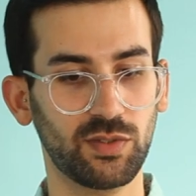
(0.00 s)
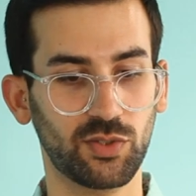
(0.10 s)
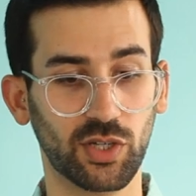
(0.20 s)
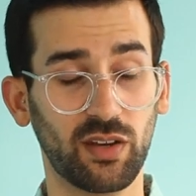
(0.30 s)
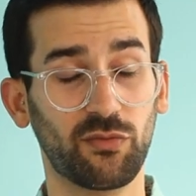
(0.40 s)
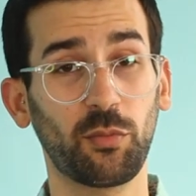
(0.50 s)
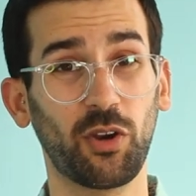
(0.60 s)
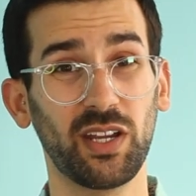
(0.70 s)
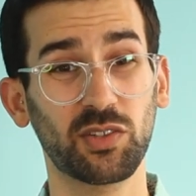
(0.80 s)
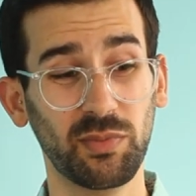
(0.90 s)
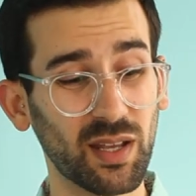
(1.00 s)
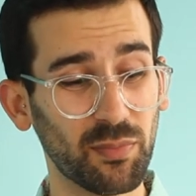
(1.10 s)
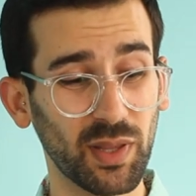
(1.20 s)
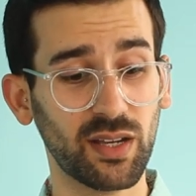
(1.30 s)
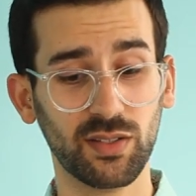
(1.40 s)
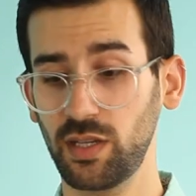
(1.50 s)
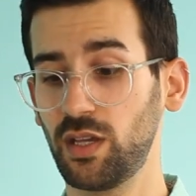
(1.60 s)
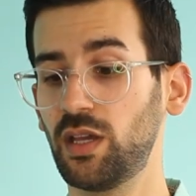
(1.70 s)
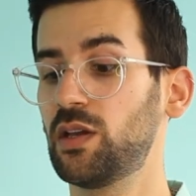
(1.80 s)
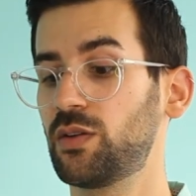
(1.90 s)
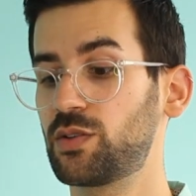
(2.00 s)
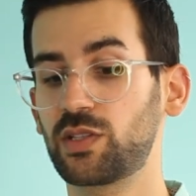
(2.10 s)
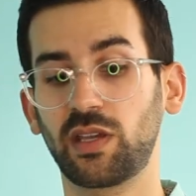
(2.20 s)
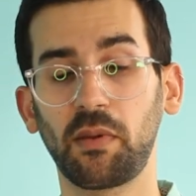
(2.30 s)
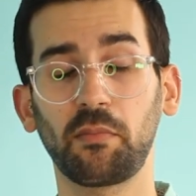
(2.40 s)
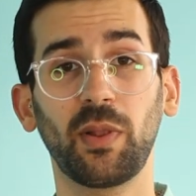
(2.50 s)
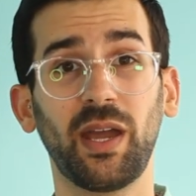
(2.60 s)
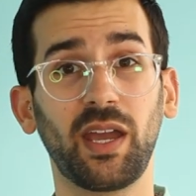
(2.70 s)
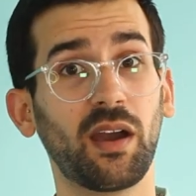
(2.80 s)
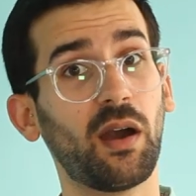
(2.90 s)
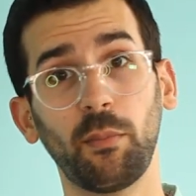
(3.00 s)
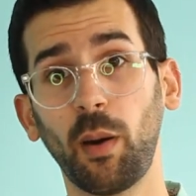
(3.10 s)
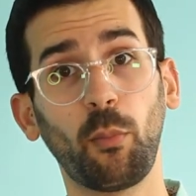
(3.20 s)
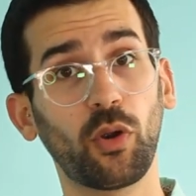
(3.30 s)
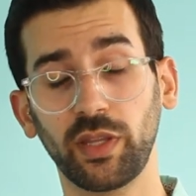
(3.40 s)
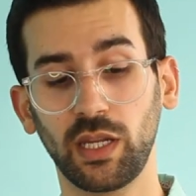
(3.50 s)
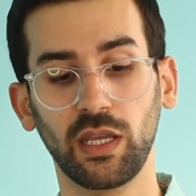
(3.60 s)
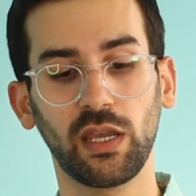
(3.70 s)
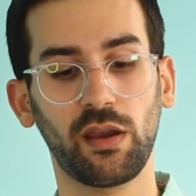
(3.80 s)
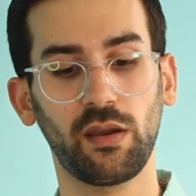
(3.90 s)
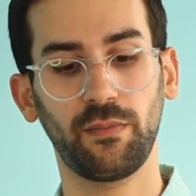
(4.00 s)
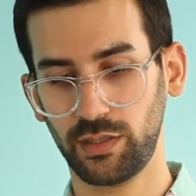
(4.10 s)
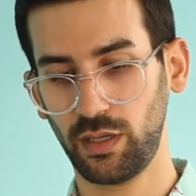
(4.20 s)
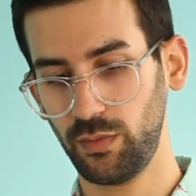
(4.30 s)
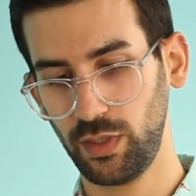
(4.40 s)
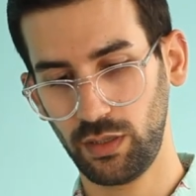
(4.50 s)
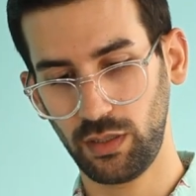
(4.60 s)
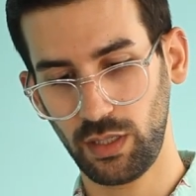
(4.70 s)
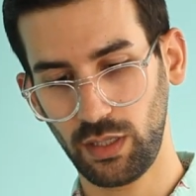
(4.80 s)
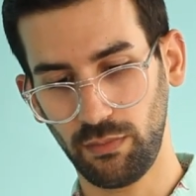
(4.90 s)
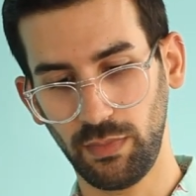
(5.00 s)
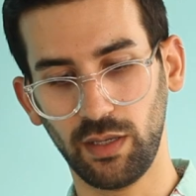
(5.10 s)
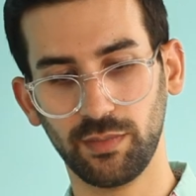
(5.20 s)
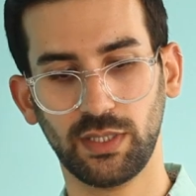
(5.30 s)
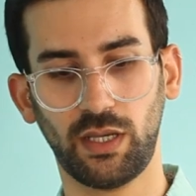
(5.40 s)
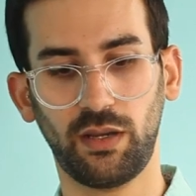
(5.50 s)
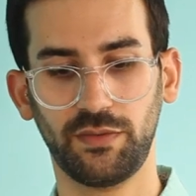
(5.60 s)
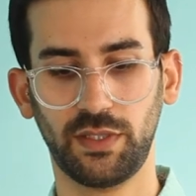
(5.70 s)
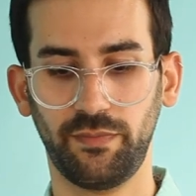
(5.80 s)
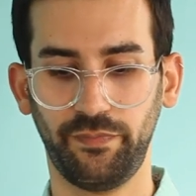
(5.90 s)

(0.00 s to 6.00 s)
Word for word: which are again for more intermediate players, usually been playing more than a year. Start with the medium soft.